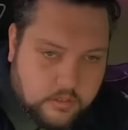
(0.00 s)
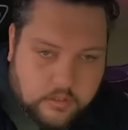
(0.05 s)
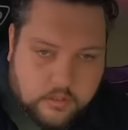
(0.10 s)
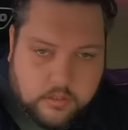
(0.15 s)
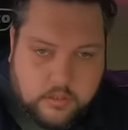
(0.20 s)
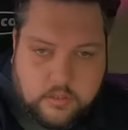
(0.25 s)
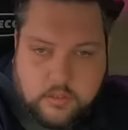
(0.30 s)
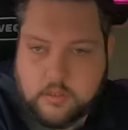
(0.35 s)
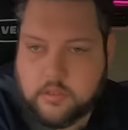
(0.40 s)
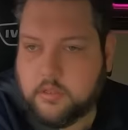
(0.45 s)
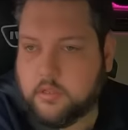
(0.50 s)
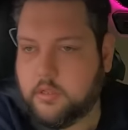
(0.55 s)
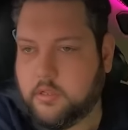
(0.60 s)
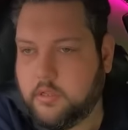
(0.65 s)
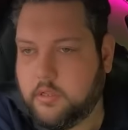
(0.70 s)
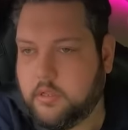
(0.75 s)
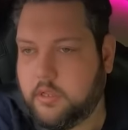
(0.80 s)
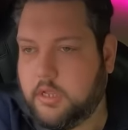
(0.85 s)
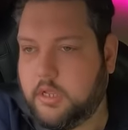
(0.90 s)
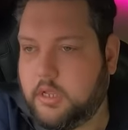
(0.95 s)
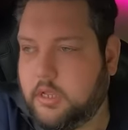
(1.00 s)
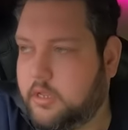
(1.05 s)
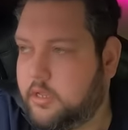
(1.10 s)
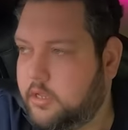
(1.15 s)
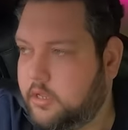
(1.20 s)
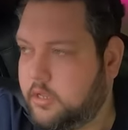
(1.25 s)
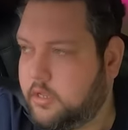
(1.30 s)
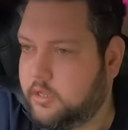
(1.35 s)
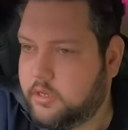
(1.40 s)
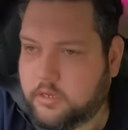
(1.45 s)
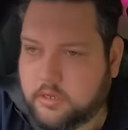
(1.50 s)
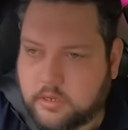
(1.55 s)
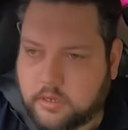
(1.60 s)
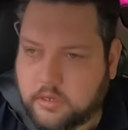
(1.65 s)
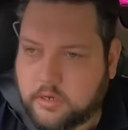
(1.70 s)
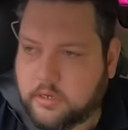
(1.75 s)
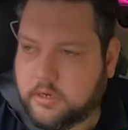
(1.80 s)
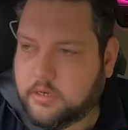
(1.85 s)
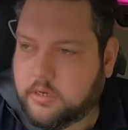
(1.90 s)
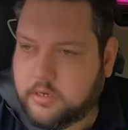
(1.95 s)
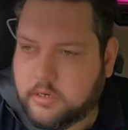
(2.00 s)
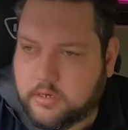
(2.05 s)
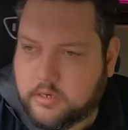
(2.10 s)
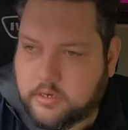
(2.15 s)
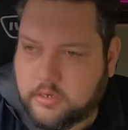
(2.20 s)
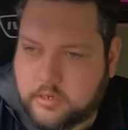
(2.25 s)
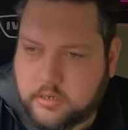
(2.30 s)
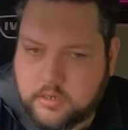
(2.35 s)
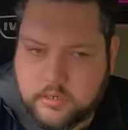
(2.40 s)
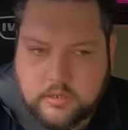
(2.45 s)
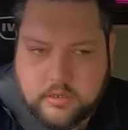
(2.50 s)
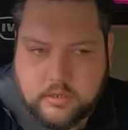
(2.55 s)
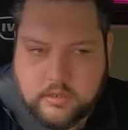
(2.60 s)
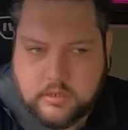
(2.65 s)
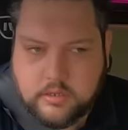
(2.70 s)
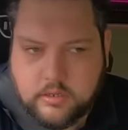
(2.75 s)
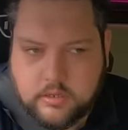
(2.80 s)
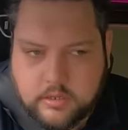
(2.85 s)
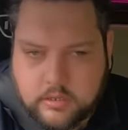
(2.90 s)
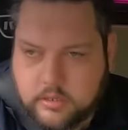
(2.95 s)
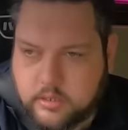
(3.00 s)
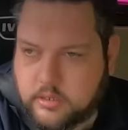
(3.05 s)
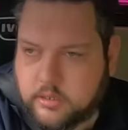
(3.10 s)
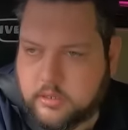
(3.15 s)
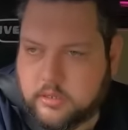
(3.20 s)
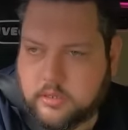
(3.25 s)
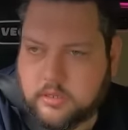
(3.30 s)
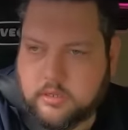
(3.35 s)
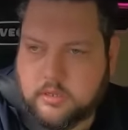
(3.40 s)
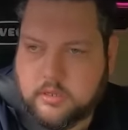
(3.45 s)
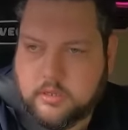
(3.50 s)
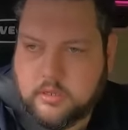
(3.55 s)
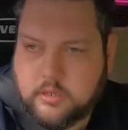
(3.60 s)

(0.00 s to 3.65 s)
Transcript: (no one is talking)